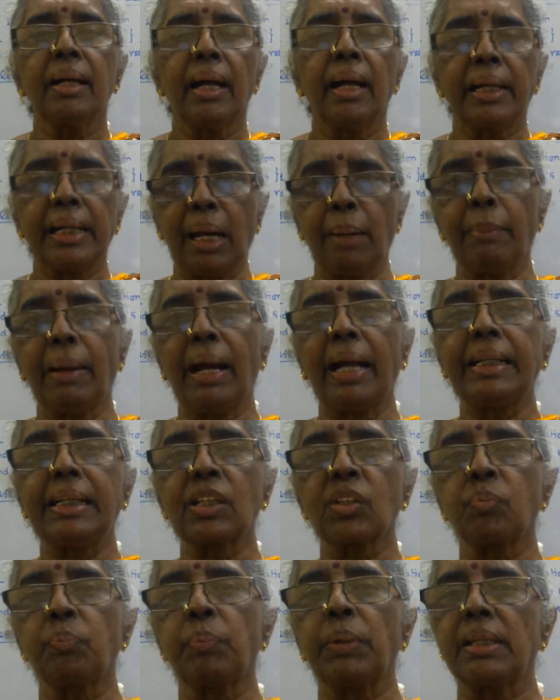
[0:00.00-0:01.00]
A
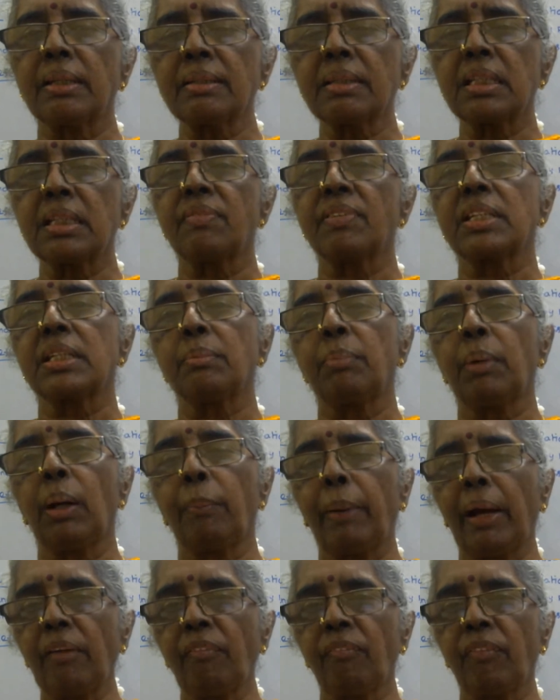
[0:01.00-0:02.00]
minus B is divisible
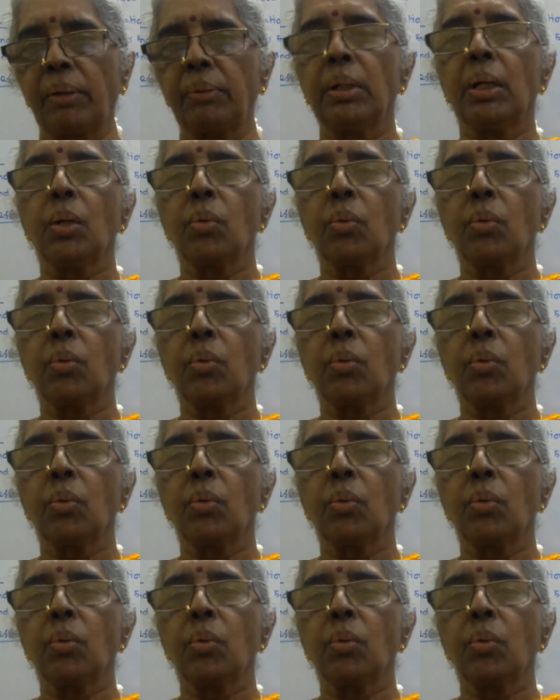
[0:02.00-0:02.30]
by 5.